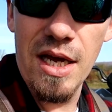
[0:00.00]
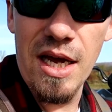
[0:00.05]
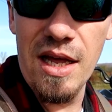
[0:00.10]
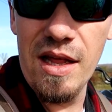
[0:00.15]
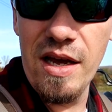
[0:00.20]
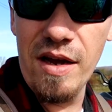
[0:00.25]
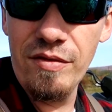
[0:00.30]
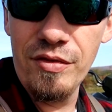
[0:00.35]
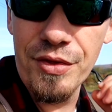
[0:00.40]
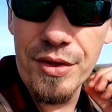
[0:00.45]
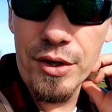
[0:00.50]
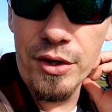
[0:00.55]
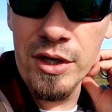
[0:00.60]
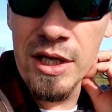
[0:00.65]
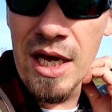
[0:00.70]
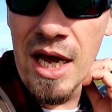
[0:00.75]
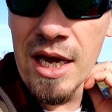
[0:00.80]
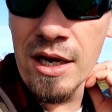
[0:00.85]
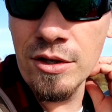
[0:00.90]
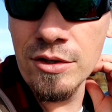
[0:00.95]
Yeah, they have
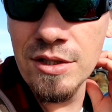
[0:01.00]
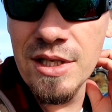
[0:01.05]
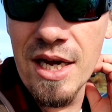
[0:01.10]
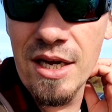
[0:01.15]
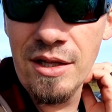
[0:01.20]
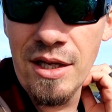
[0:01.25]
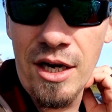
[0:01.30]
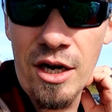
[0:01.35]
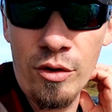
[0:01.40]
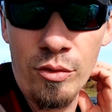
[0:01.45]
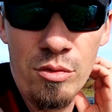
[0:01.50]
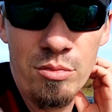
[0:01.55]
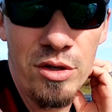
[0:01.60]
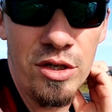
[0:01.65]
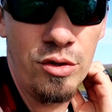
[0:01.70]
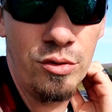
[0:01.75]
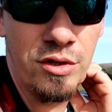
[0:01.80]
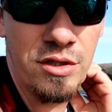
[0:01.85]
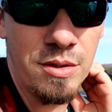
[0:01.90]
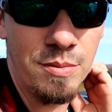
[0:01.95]
30 acres down there. We've
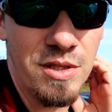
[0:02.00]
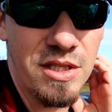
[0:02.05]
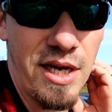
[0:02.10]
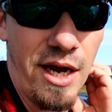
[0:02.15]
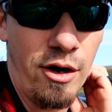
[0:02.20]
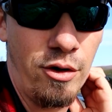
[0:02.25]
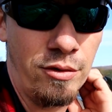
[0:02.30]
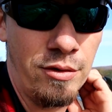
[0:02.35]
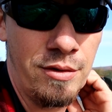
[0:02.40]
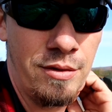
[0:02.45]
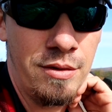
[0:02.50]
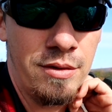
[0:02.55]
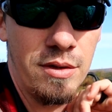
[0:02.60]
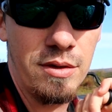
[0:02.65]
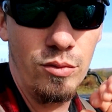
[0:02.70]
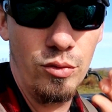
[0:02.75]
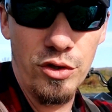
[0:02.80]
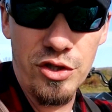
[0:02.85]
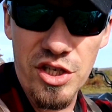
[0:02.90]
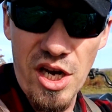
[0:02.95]
been doing some scouting.
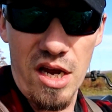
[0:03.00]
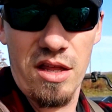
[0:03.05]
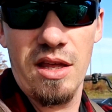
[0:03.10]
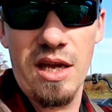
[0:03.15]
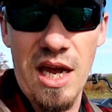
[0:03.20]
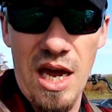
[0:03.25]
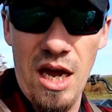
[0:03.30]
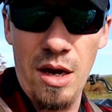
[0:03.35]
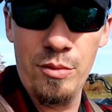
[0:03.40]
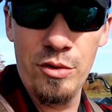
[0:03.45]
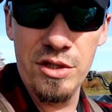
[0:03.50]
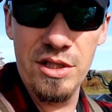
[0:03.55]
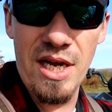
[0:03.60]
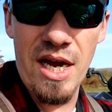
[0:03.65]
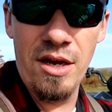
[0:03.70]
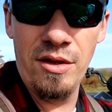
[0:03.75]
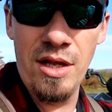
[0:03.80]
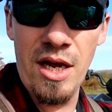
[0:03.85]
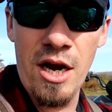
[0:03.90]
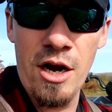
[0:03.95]
We'll check the cameras
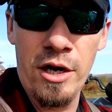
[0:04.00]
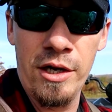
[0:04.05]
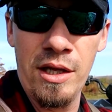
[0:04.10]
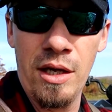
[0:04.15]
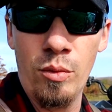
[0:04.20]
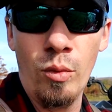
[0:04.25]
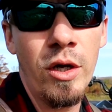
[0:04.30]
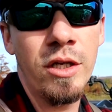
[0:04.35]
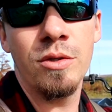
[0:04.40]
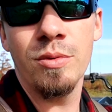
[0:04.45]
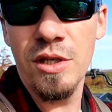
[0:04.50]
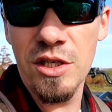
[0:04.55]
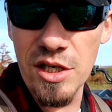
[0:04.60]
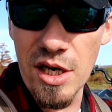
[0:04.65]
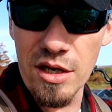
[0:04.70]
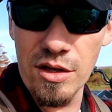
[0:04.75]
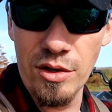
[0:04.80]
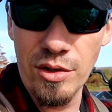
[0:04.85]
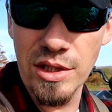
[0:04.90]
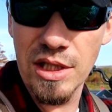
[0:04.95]
down there, and then once we
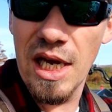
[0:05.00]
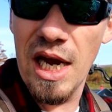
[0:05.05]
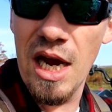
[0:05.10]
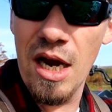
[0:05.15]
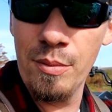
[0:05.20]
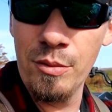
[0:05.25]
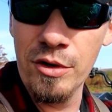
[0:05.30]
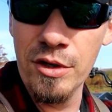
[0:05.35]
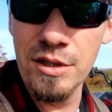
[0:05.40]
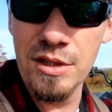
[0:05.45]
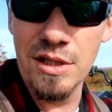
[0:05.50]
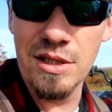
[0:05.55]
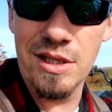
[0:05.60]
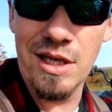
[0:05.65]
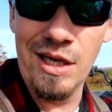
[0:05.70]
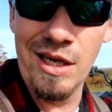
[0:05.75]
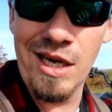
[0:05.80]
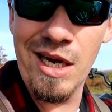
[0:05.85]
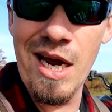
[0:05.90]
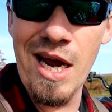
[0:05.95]
check those cameras, it's
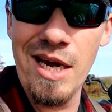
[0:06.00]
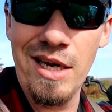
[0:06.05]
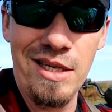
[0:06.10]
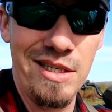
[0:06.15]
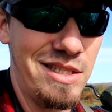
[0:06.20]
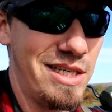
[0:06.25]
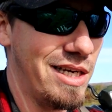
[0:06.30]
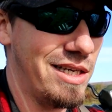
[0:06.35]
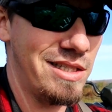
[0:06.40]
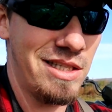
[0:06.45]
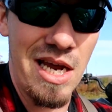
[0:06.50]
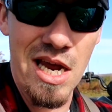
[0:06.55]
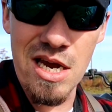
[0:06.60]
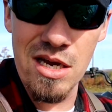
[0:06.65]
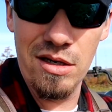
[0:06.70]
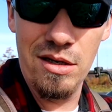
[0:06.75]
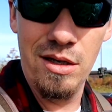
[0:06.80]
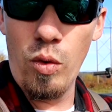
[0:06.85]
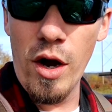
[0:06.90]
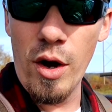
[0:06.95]
gonna kind of dictate
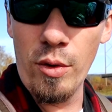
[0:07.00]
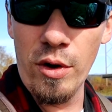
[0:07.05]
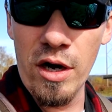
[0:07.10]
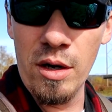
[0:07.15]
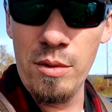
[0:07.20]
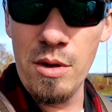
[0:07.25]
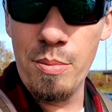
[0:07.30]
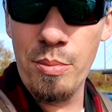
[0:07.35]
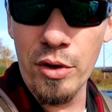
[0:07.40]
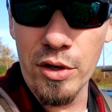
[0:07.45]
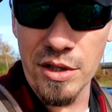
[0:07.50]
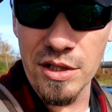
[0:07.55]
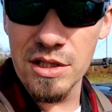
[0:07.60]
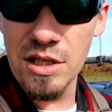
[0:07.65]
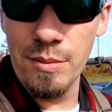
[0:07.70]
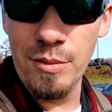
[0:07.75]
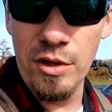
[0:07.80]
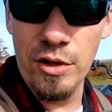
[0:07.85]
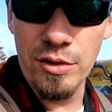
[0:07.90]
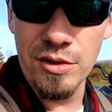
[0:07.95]
where we're gonna be putting
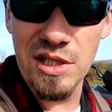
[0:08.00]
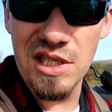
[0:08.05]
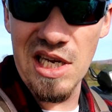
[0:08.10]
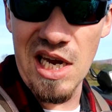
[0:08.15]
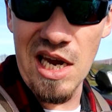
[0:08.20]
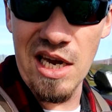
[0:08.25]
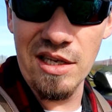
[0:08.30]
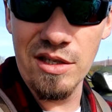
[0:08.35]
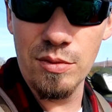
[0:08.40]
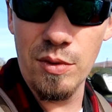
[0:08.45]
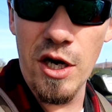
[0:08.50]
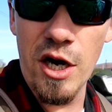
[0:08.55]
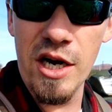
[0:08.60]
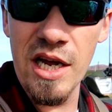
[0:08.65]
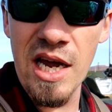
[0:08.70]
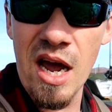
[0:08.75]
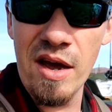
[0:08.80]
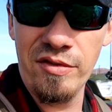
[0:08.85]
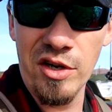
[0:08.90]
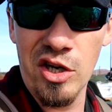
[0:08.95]
some of those stands. We
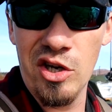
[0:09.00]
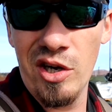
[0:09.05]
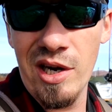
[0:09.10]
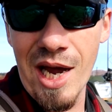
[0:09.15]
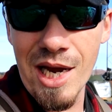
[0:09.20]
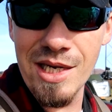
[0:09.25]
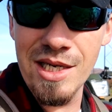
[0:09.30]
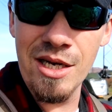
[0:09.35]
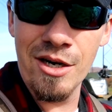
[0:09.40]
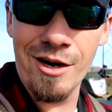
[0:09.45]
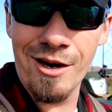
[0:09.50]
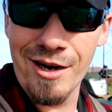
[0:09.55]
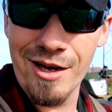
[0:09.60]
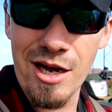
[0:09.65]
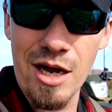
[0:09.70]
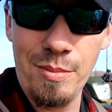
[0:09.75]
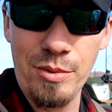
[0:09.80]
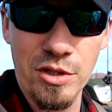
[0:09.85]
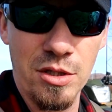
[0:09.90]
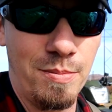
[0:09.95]
already have a good idea on a
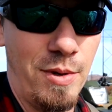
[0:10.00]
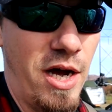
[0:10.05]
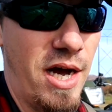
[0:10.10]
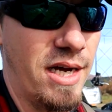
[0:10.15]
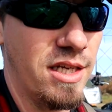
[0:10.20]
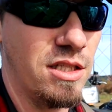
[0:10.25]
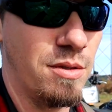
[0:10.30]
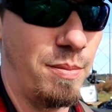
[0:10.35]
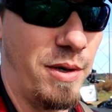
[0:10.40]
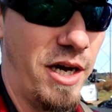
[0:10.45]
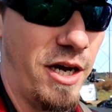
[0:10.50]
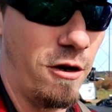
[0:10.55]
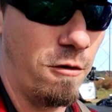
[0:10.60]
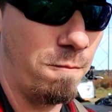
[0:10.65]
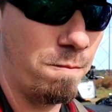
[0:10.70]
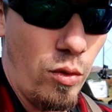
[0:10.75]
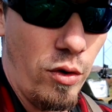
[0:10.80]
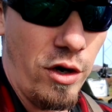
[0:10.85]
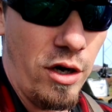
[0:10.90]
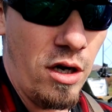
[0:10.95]
couple spots, but
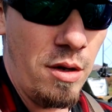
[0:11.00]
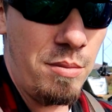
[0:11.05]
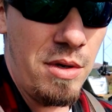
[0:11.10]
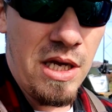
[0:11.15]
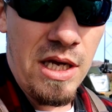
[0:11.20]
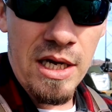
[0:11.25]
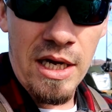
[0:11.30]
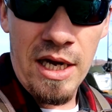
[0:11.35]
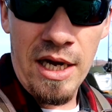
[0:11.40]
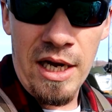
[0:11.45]
we're gonna be